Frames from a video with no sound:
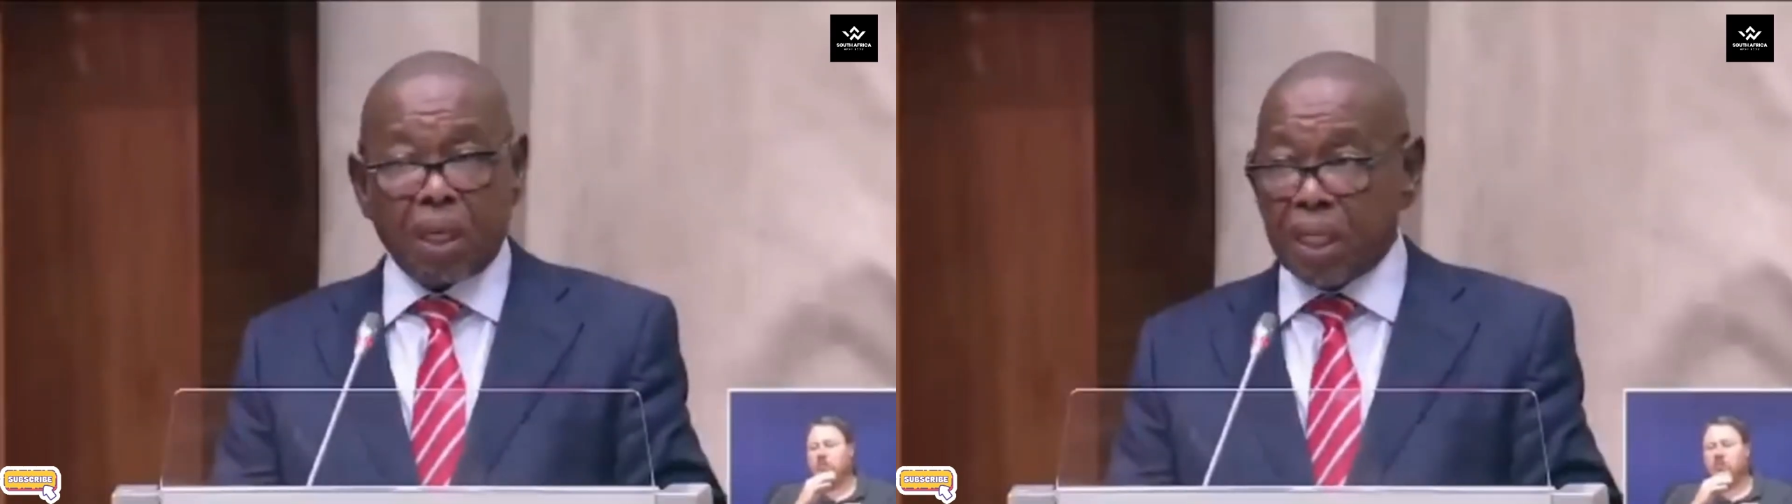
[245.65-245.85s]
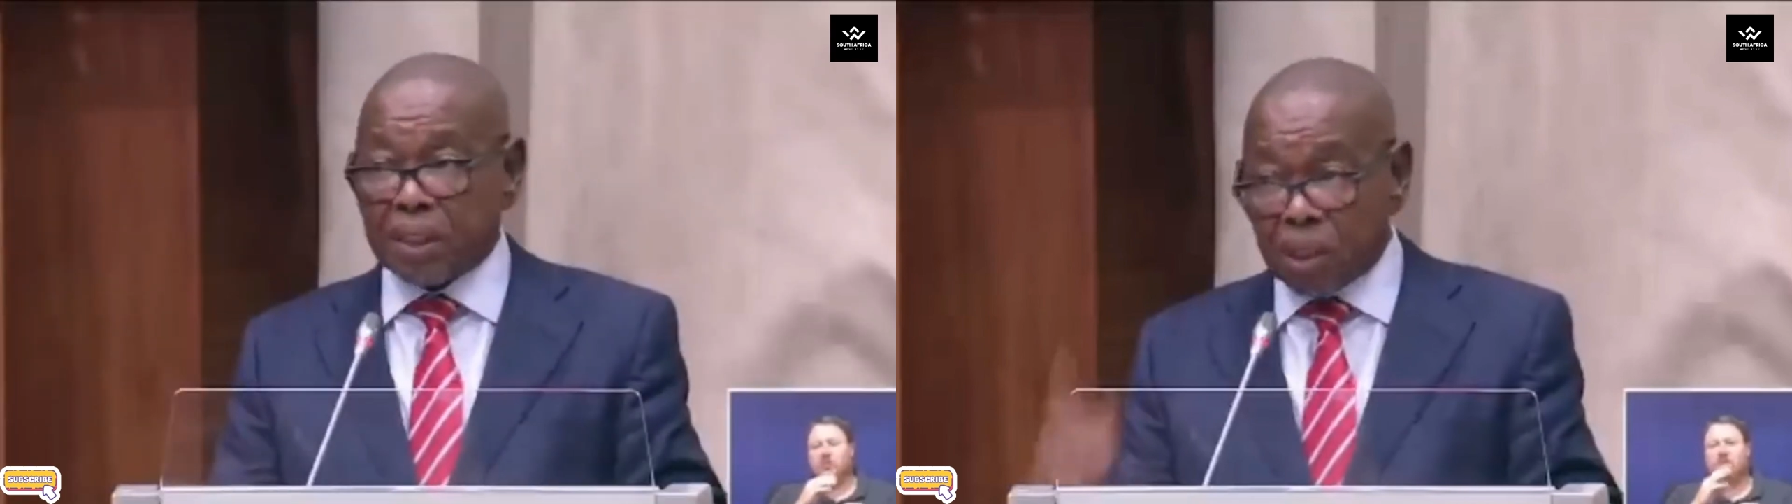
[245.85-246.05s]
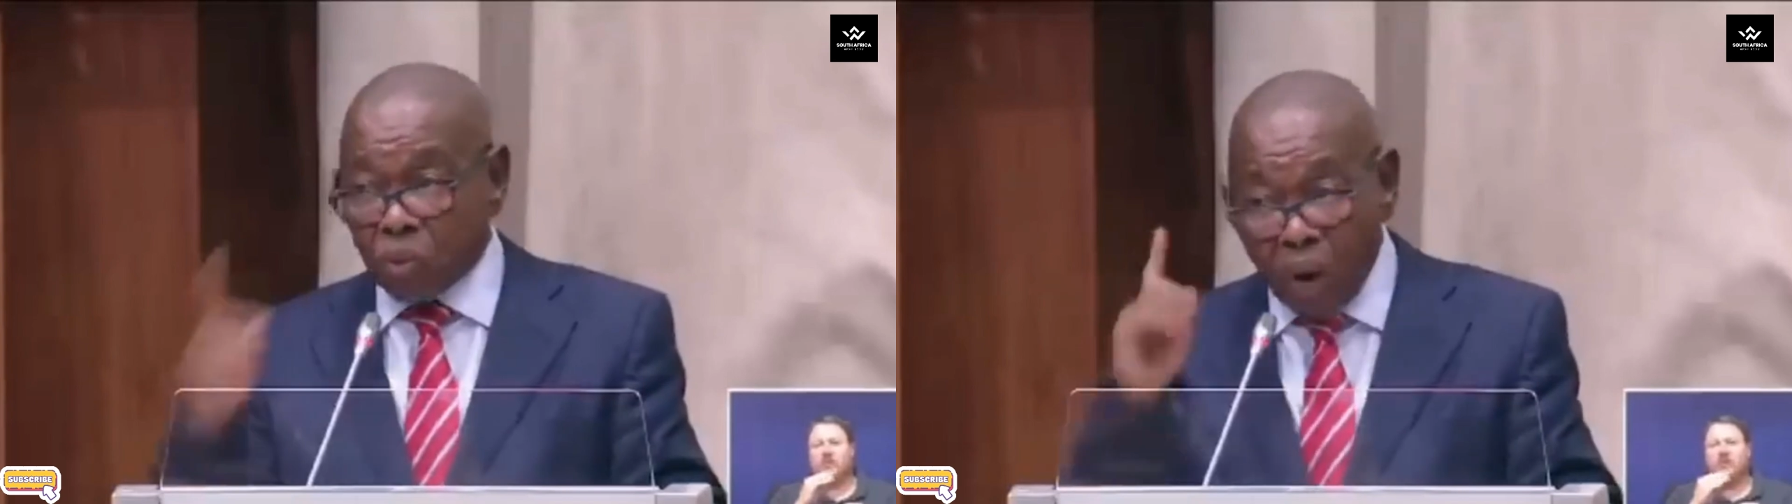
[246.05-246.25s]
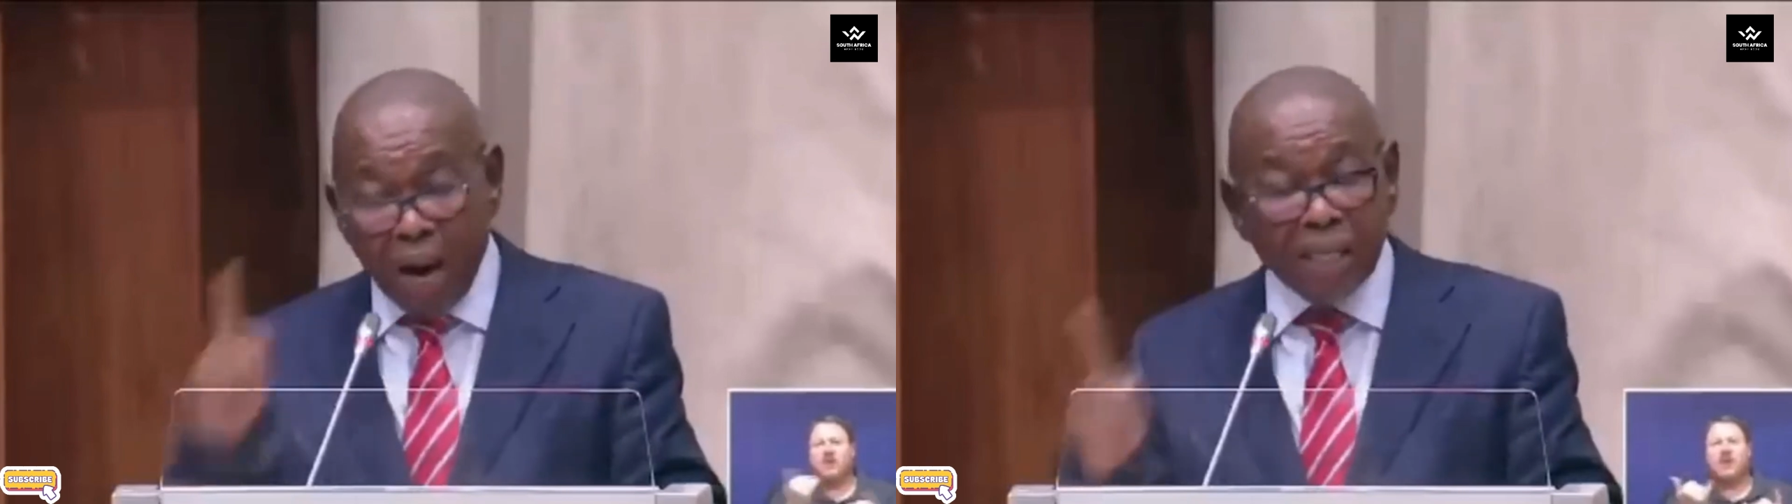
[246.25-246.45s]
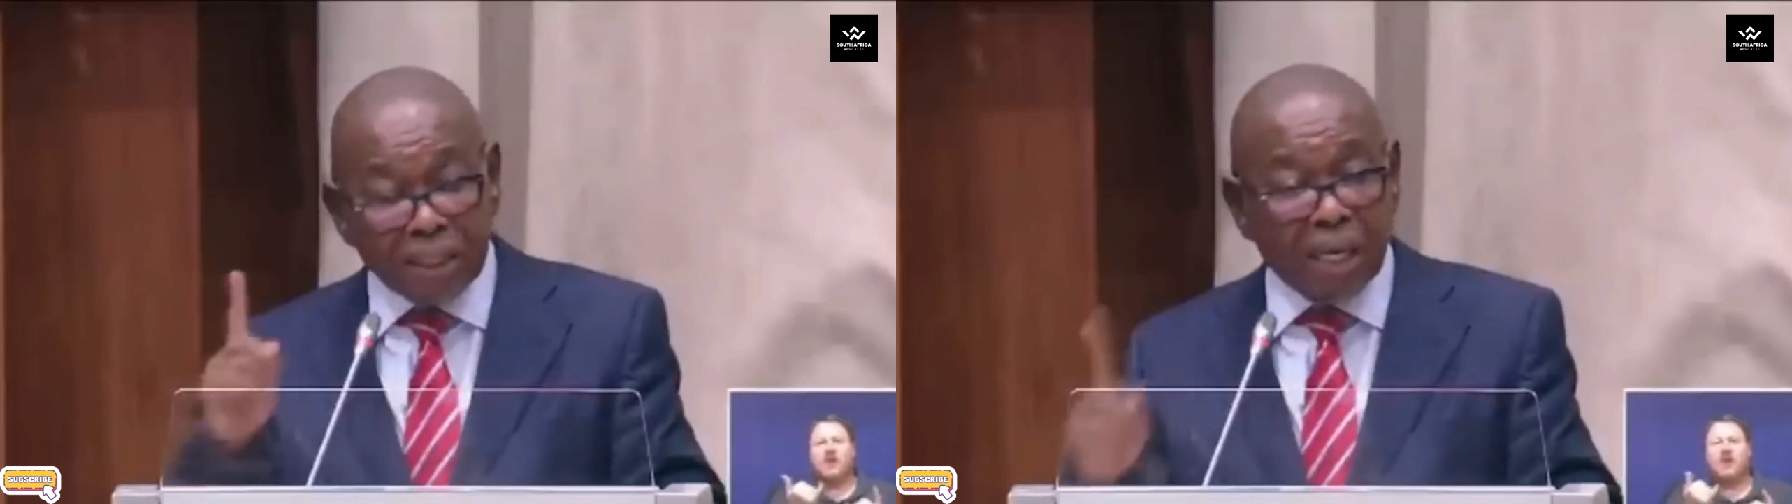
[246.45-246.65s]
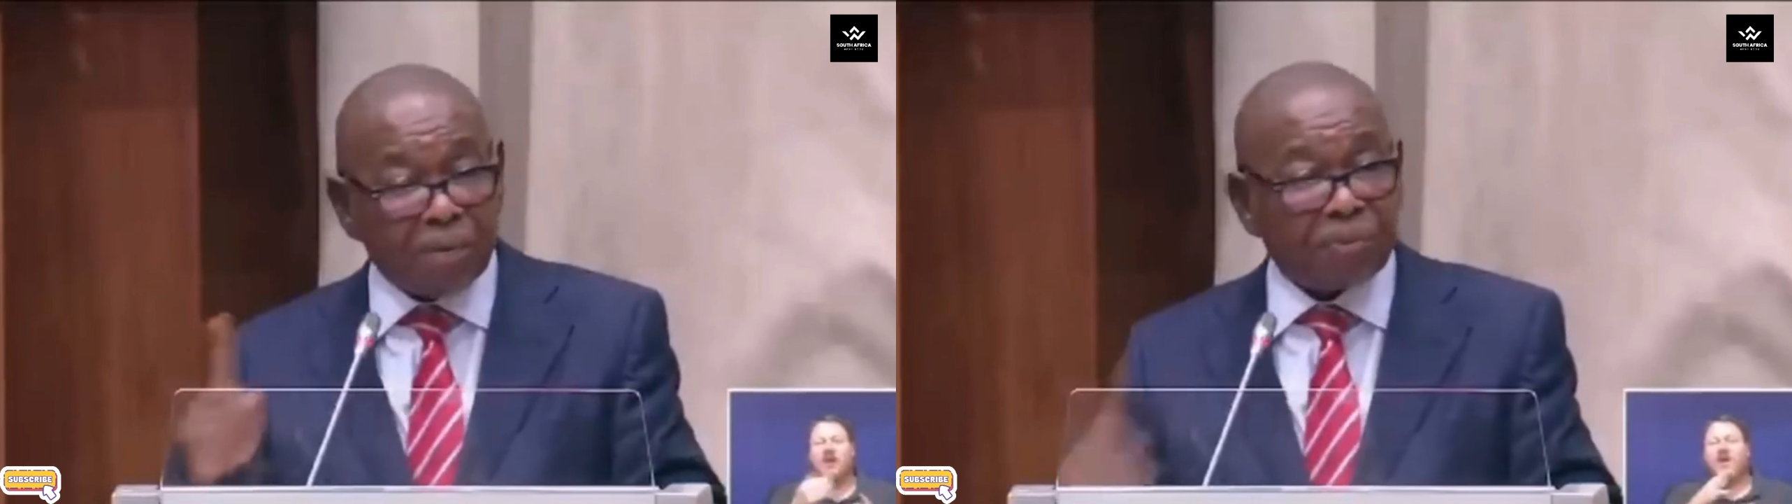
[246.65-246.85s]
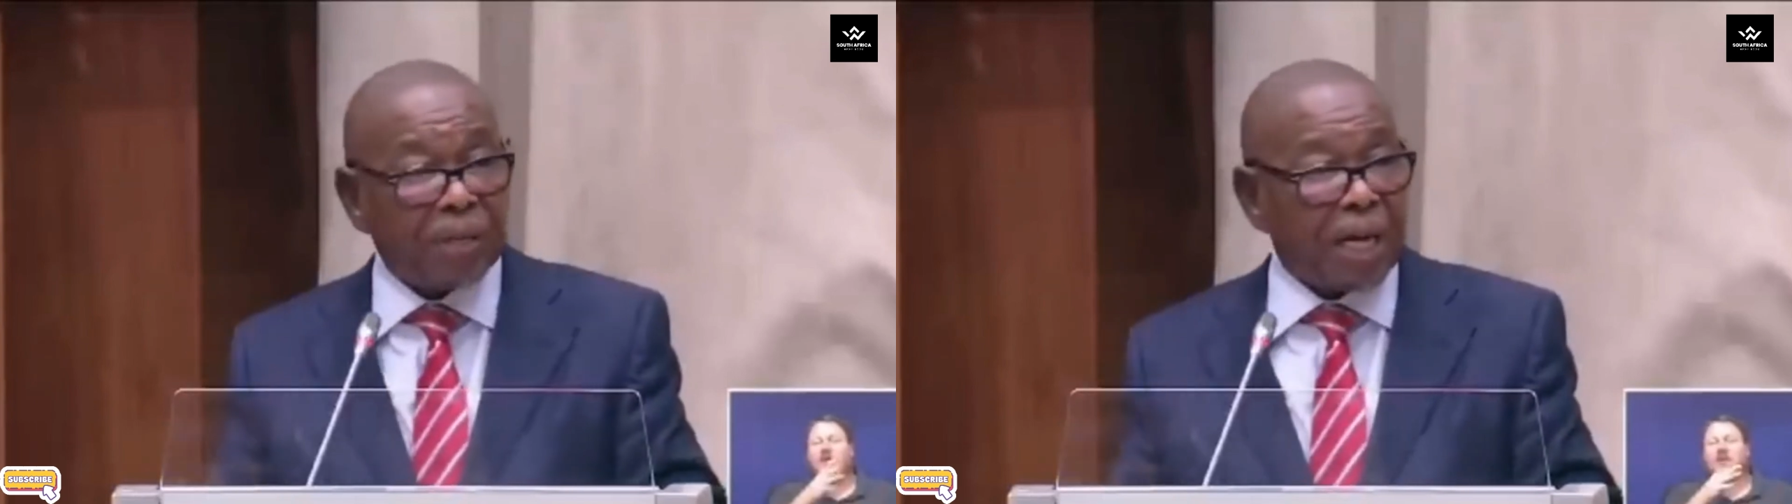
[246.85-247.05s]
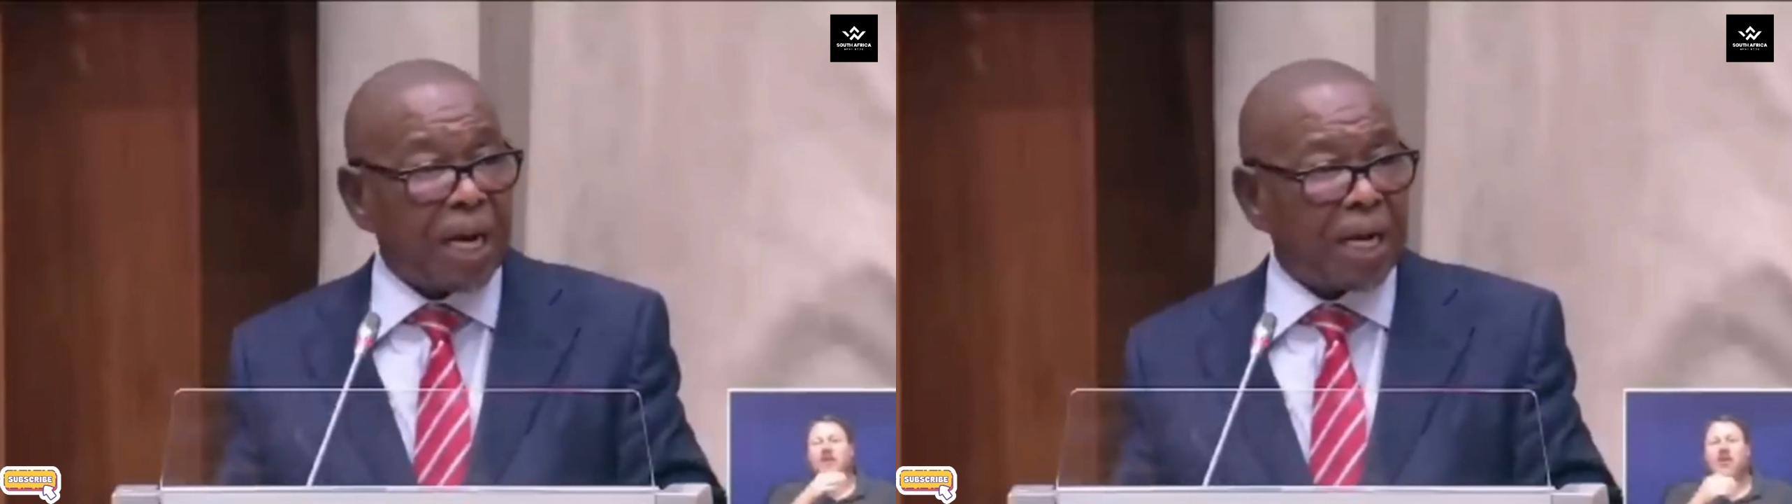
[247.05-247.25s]
As a white
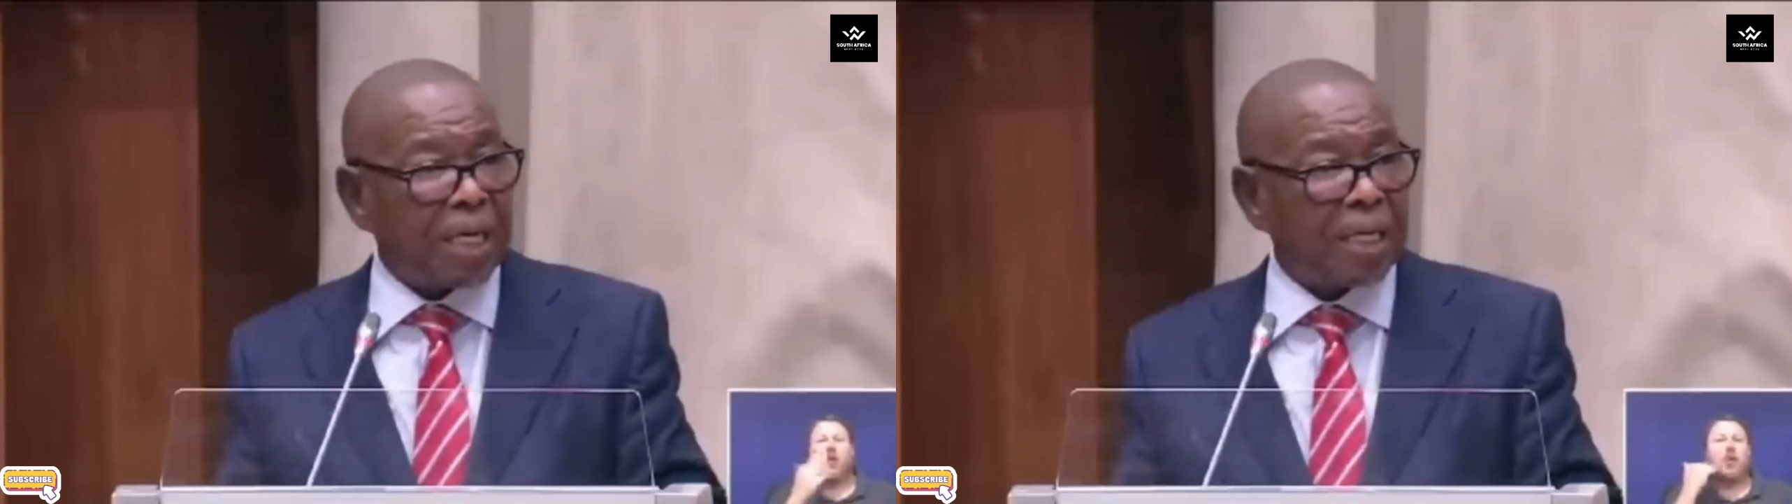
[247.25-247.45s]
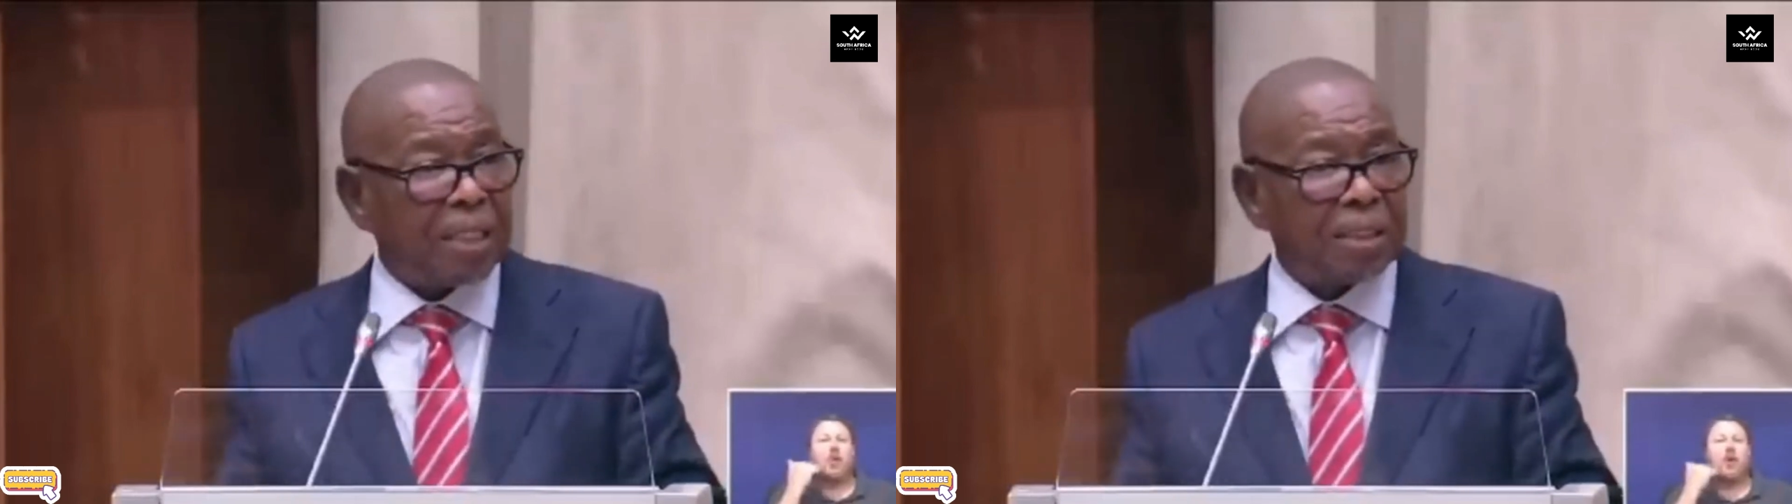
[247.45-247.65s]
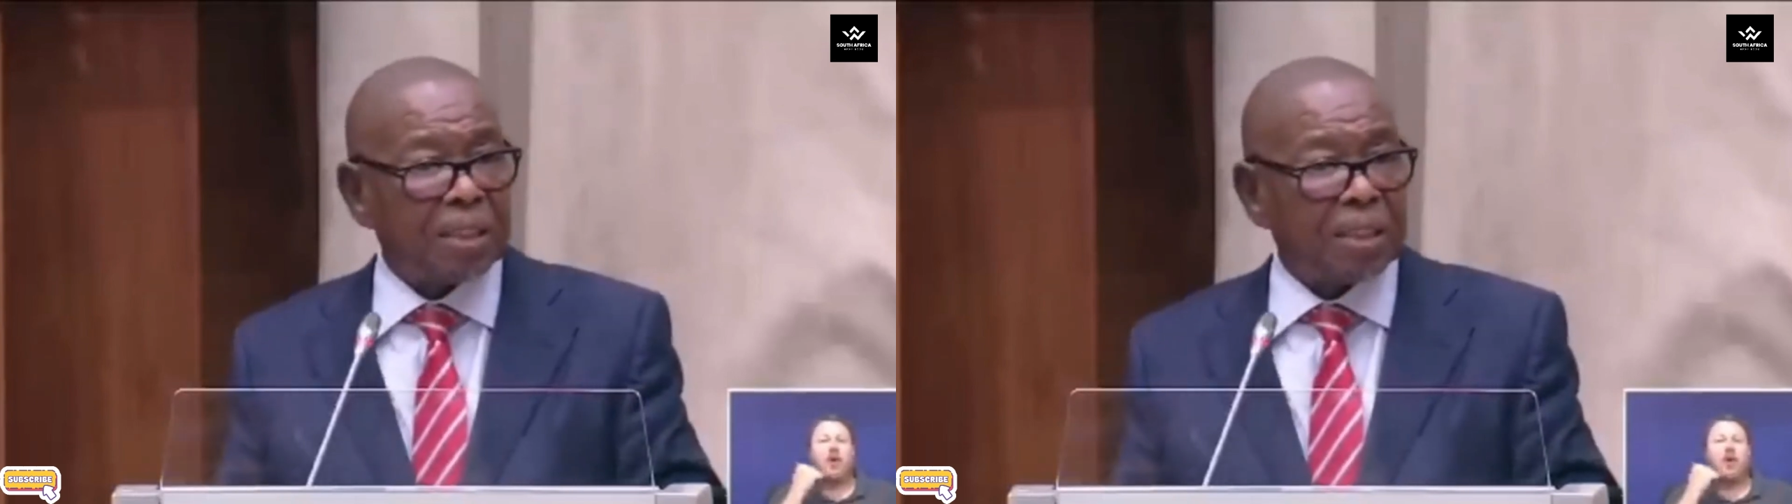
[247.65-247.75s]
Afrikaner.